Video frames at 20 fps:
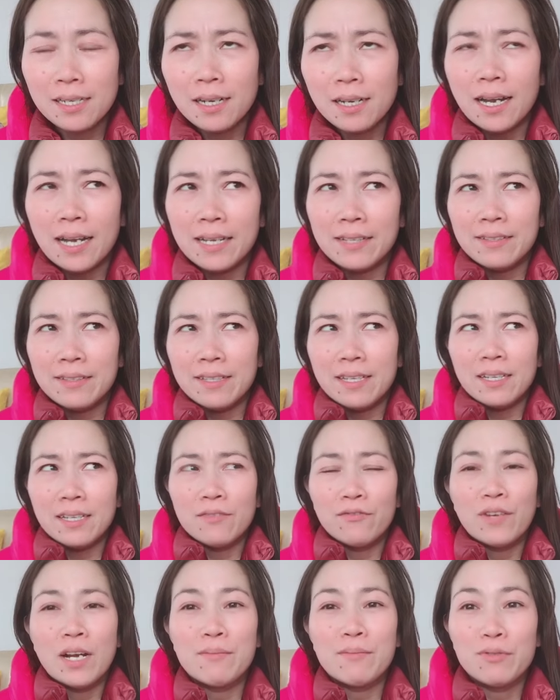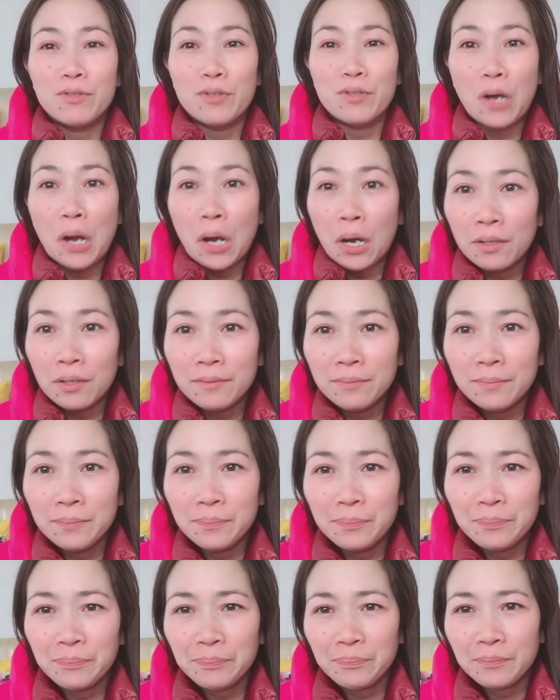I think 5 songs,
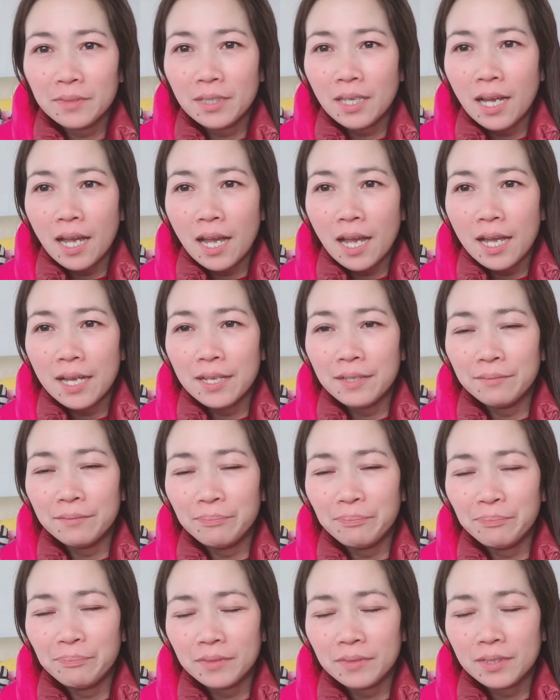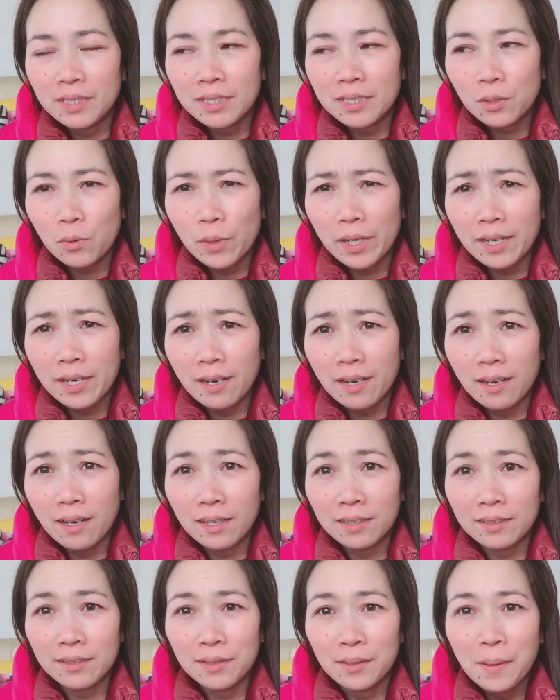and it's quite a lot.
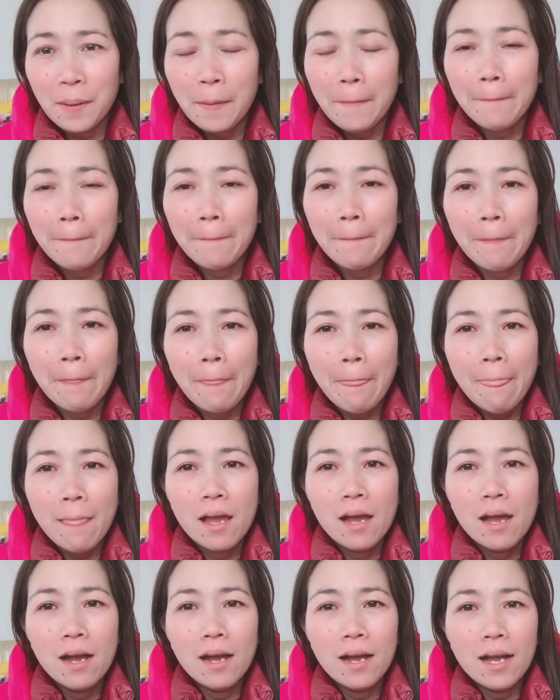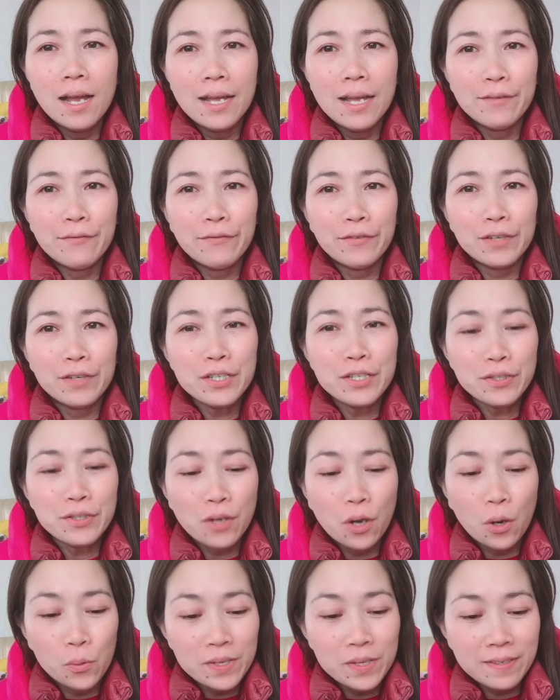And the first
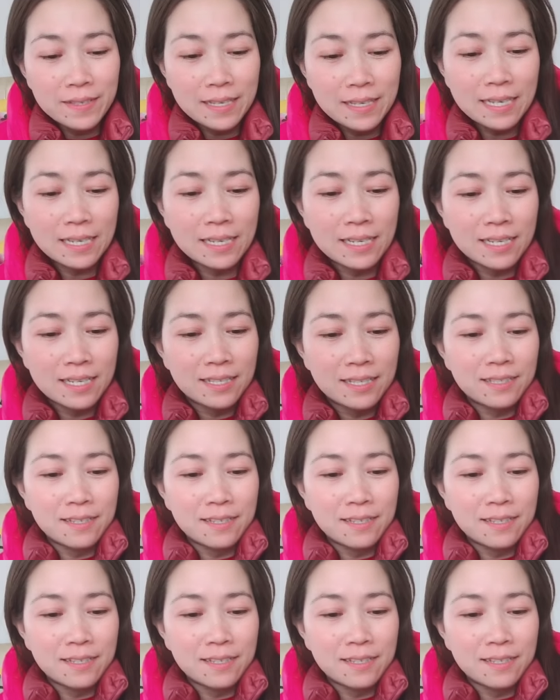song we sing is